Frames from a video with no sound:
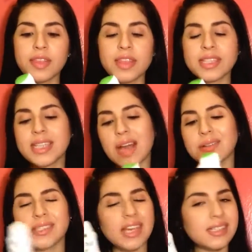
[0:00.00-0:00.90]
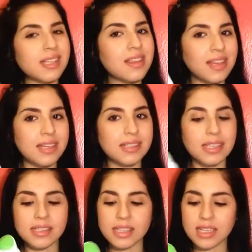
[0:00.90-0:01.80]
The downside to this
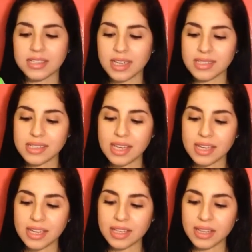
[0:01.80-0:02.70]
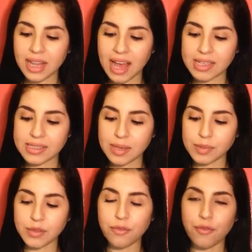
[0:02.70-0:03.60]
is it does say it lasts up
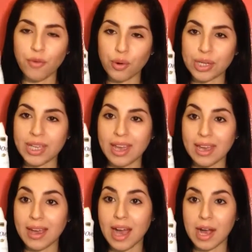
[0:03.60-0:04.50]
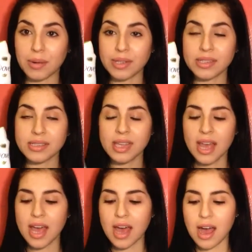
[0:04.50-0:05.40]
to forty-eight hours.
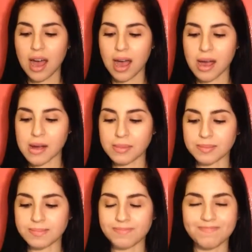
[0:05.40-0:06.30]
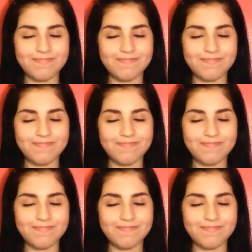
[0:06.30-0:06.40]
Um,